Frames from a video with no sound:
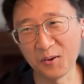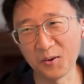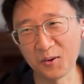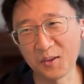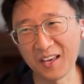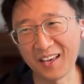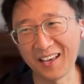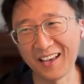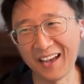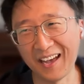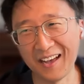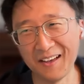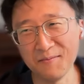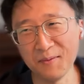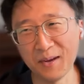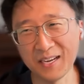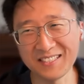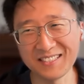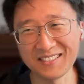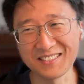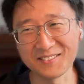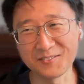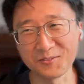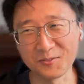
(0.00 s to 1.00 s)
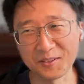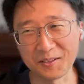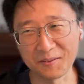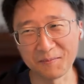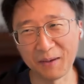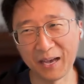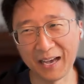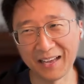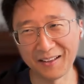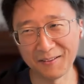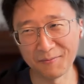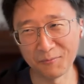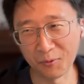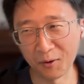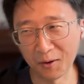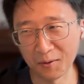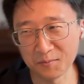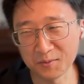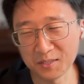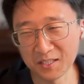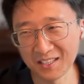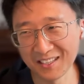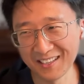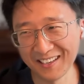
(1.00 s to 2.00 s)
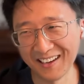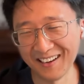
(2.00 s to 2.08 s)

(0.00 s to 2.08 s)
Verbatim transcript: okay, I'm actually just really bad at prompting.